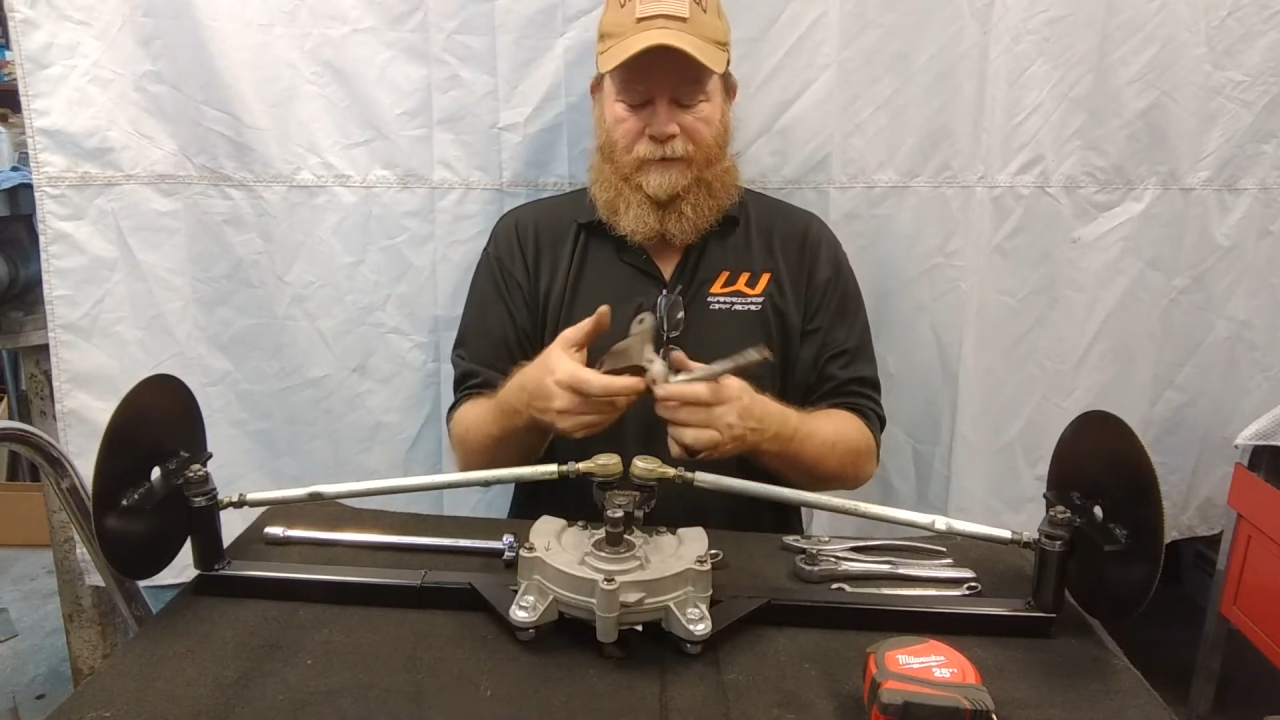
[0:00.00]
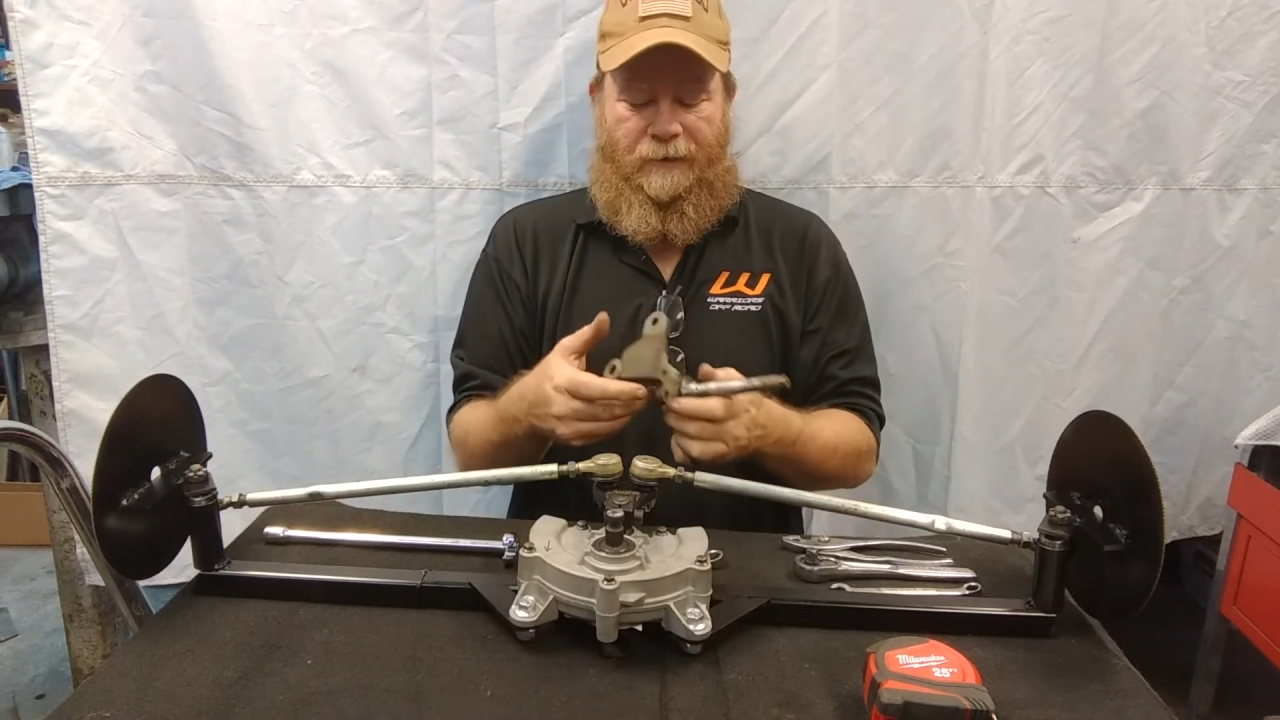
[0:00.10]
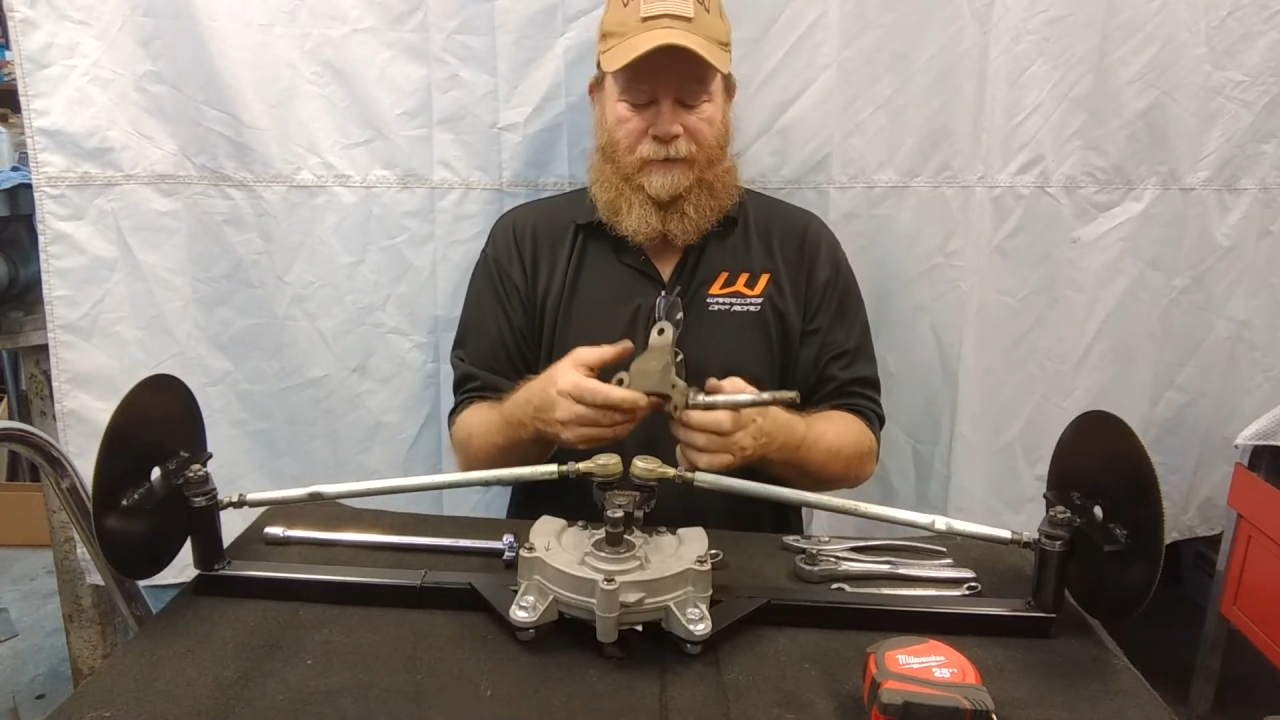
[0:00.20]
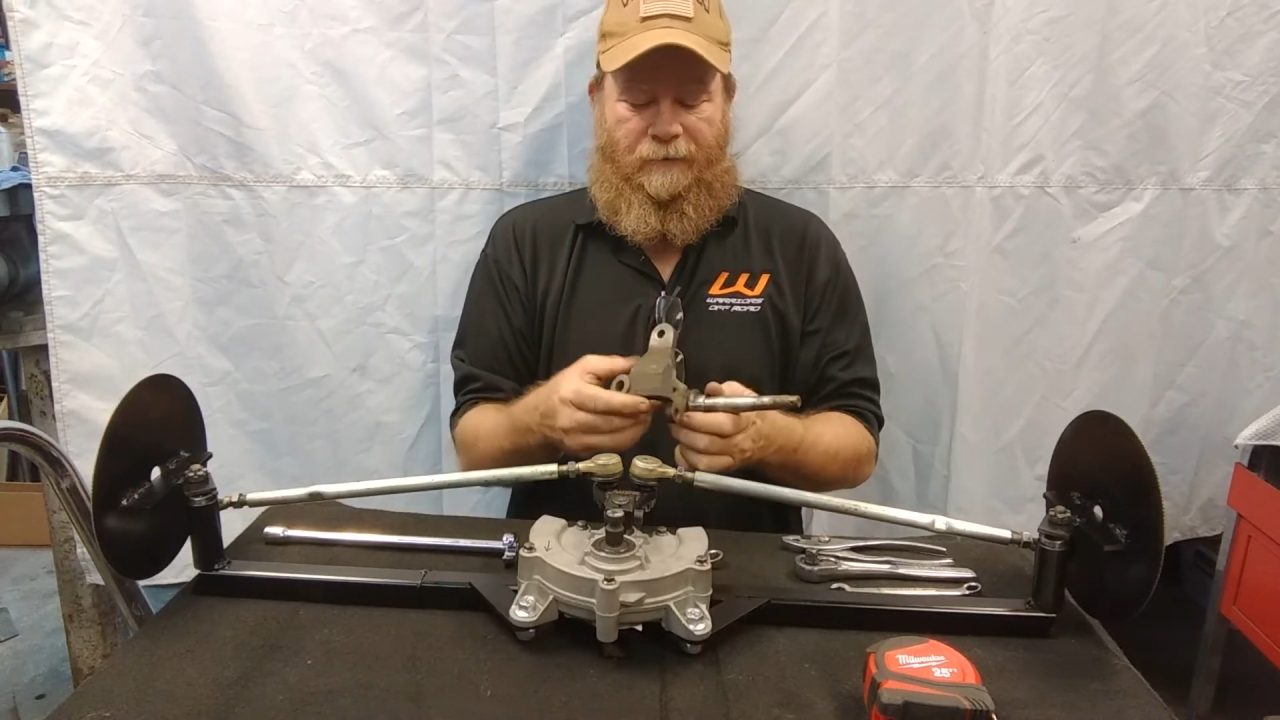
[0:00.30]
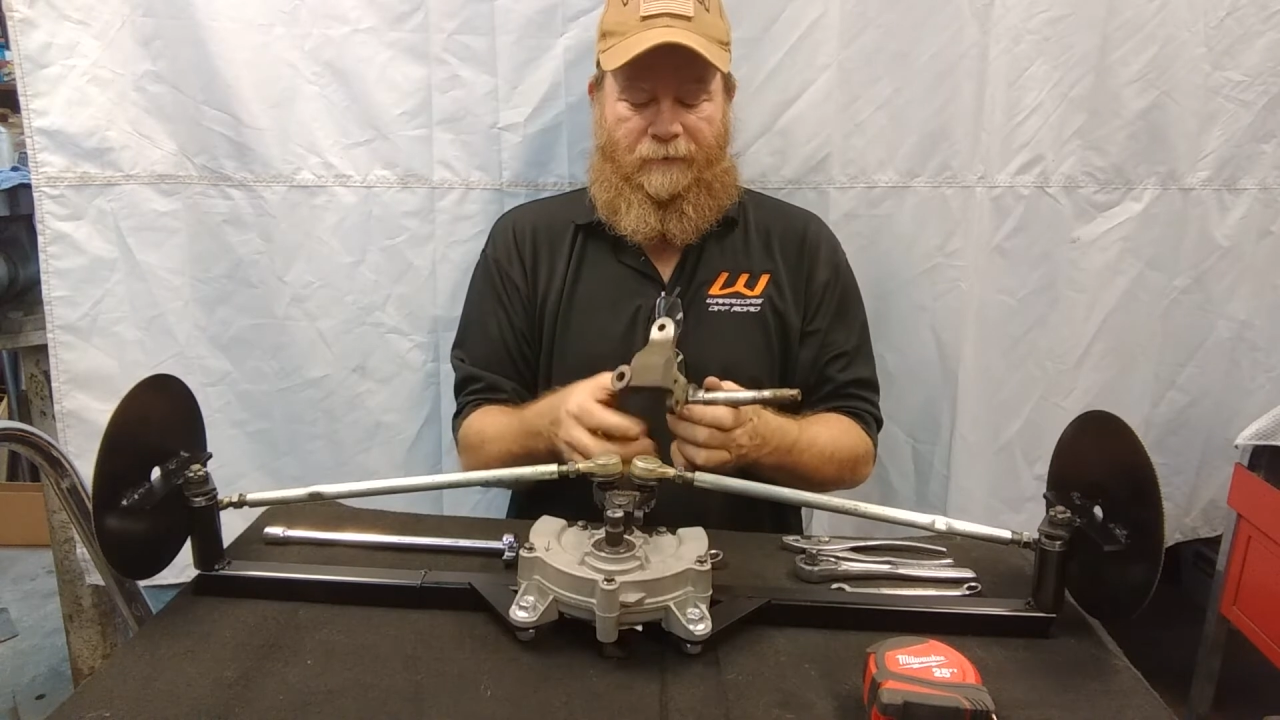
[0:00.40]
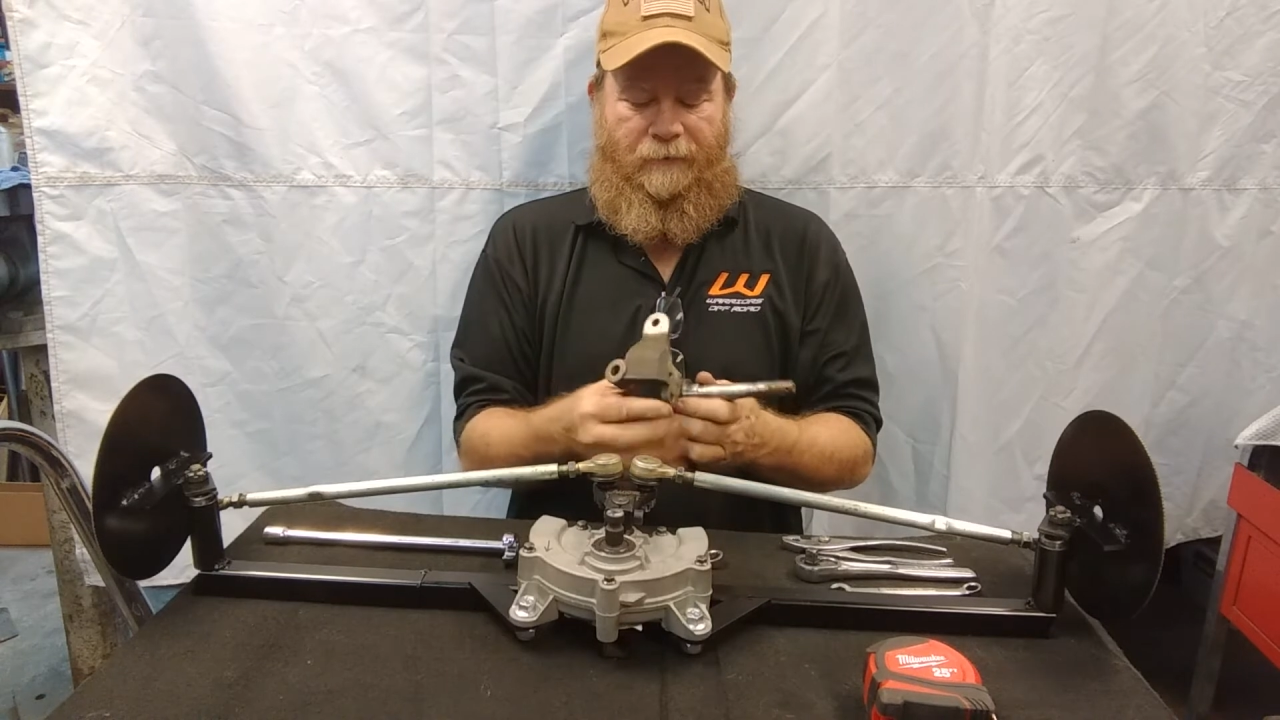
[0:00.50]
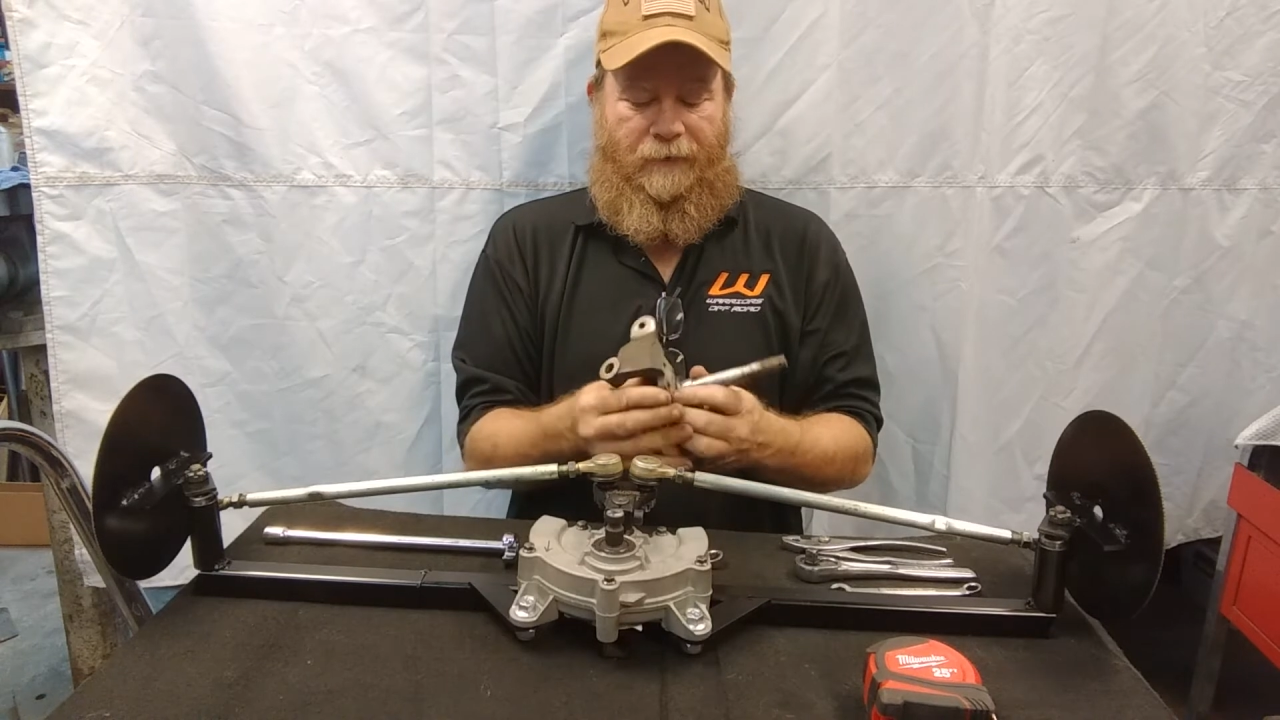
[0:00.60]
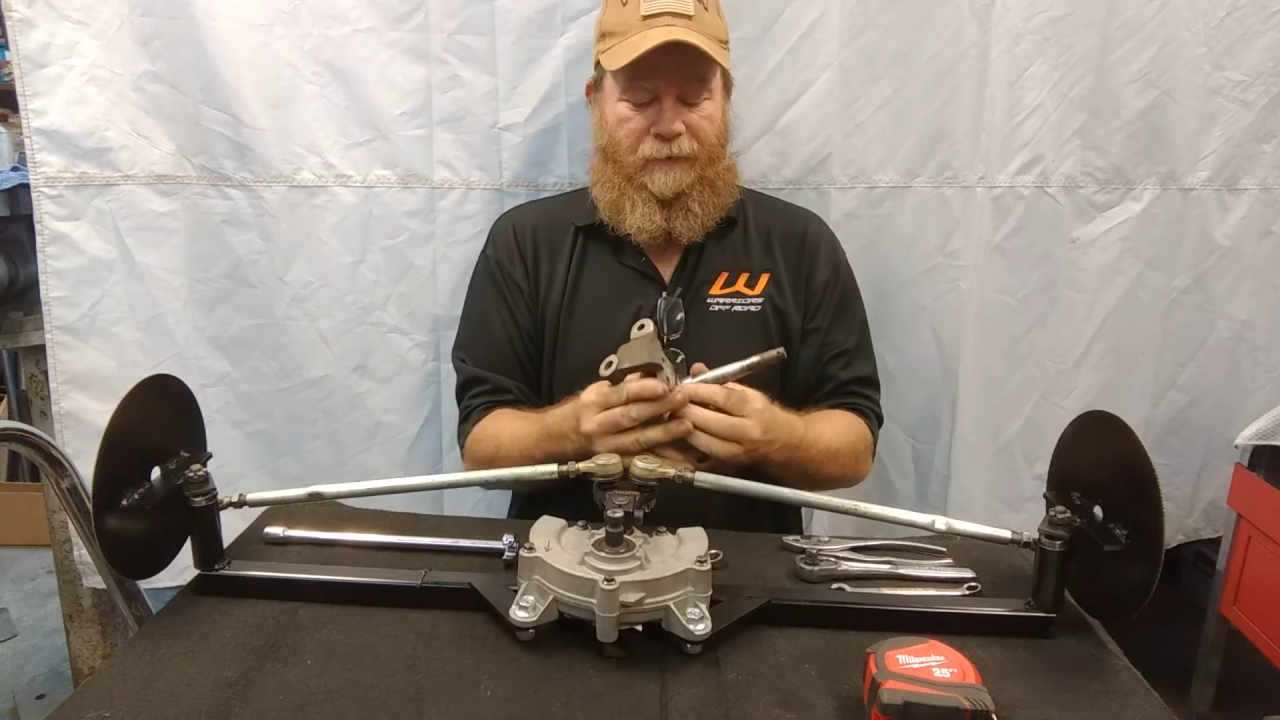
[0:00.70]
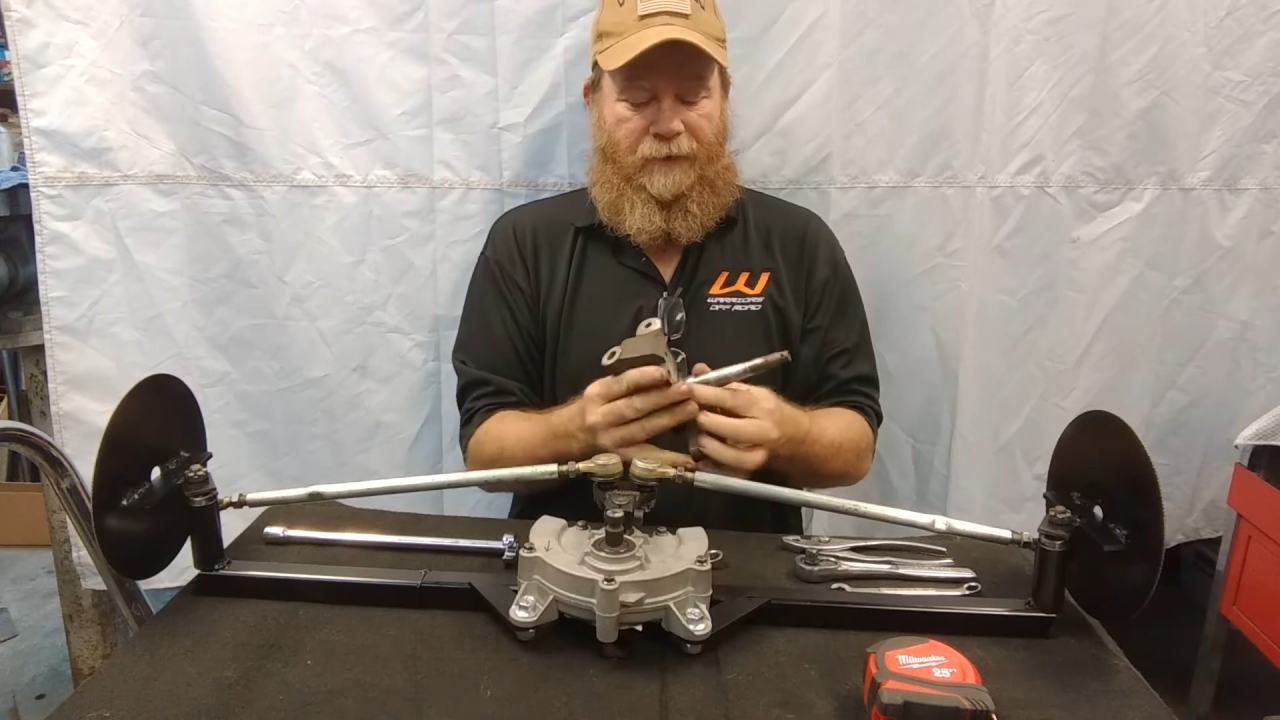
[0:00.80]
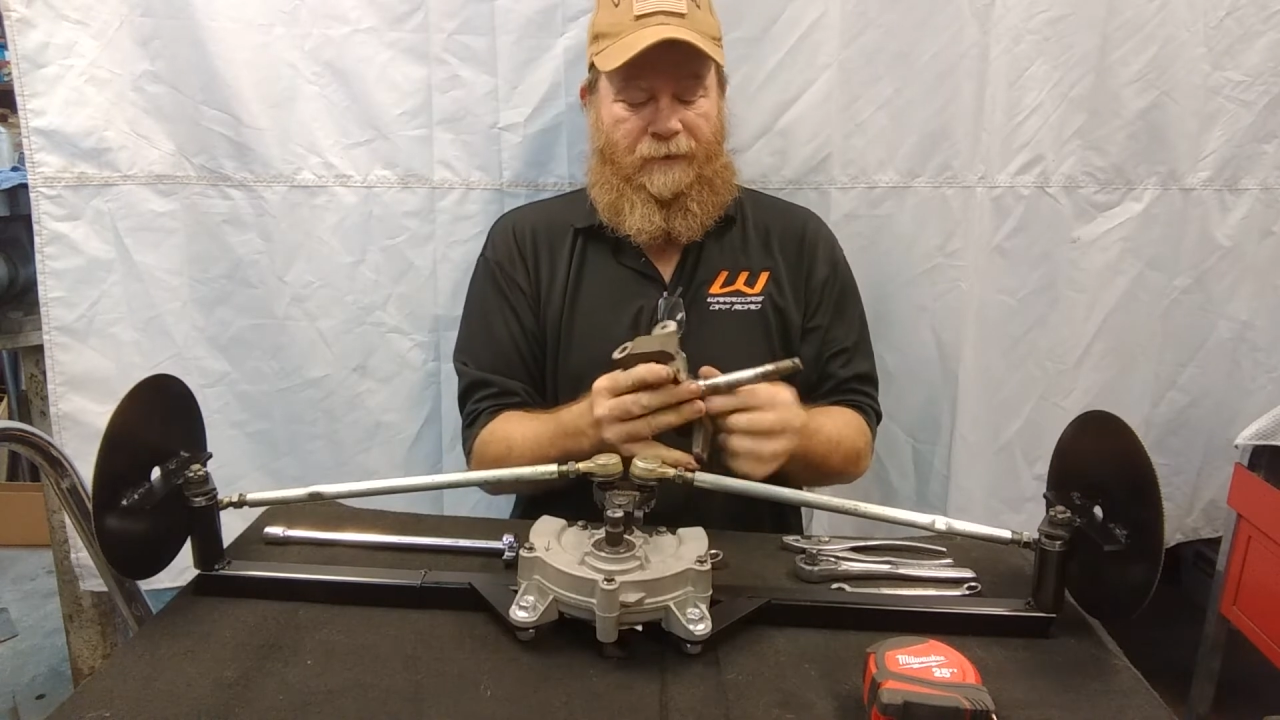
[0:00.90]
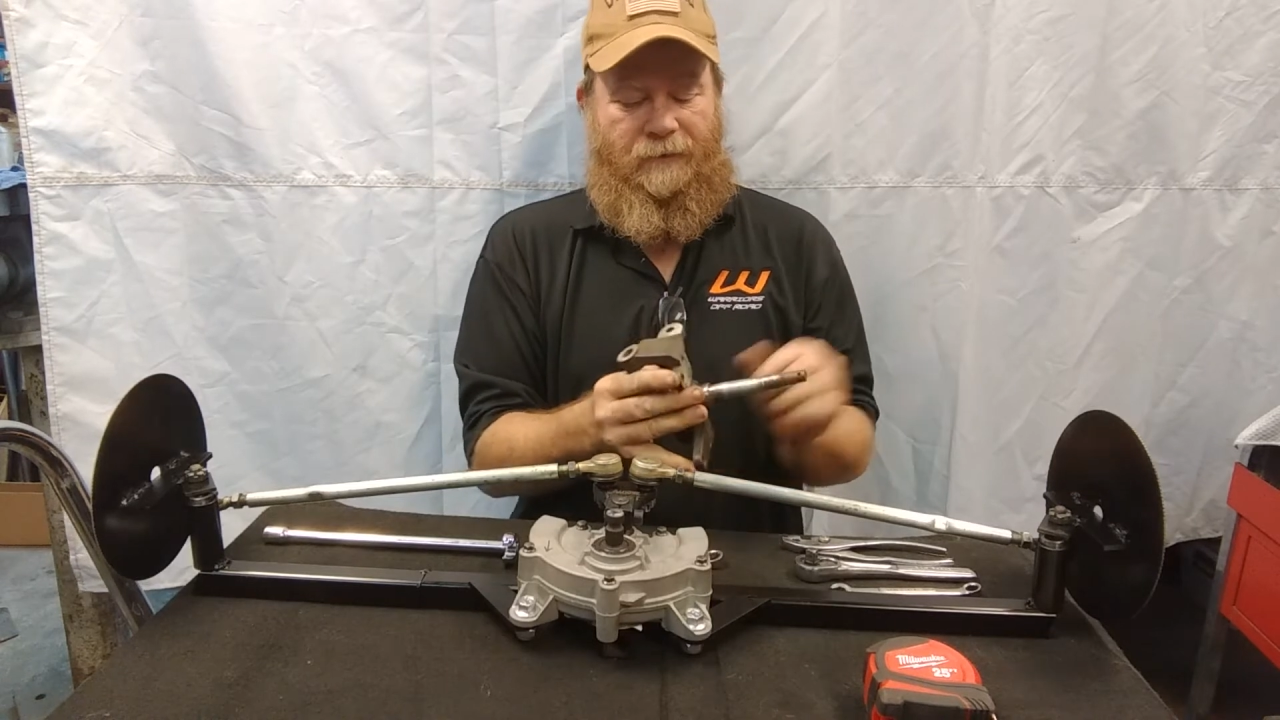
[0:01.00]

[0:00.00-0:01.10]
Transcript: Sector 250.